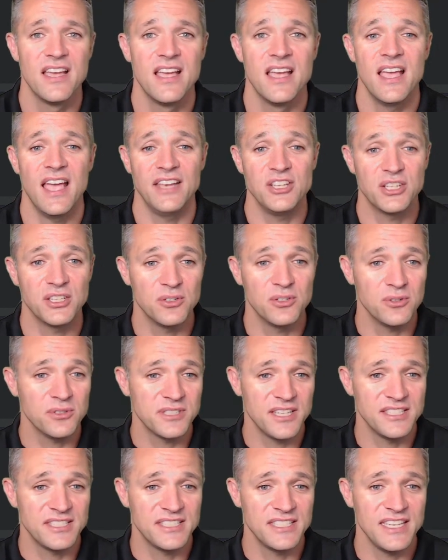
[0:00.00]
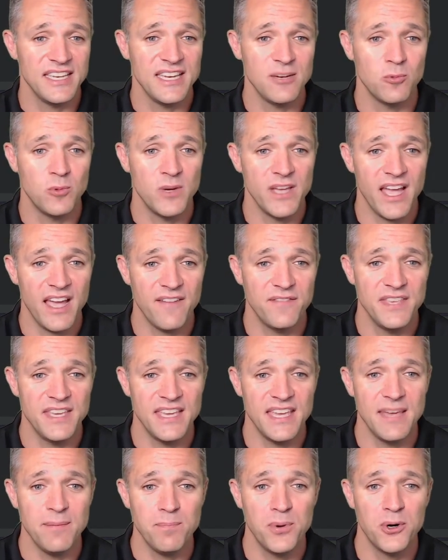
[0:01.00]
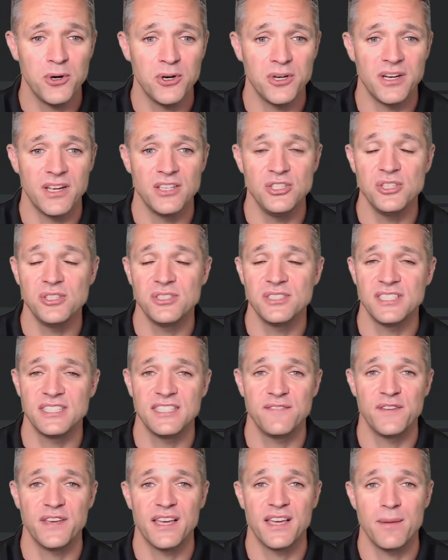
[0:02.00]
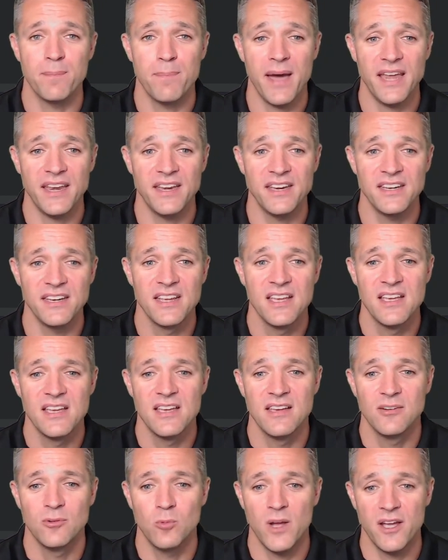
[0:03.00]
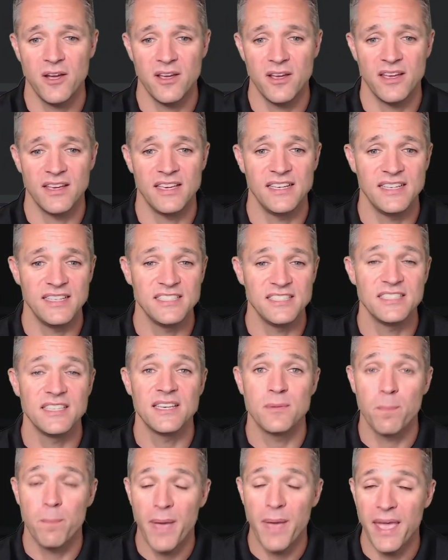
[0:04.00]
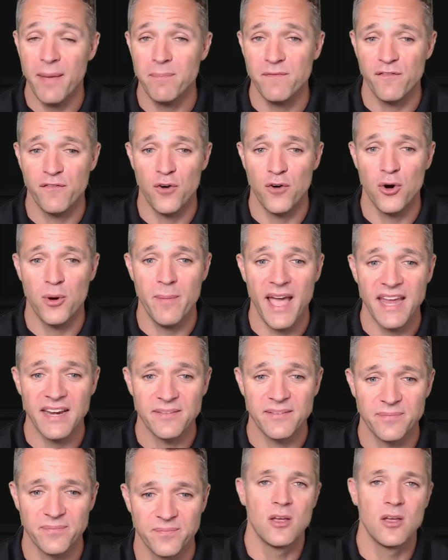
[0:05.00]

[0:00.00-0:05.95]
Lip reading: And you can also see we have the Import New Certificate button where it is in PEM format.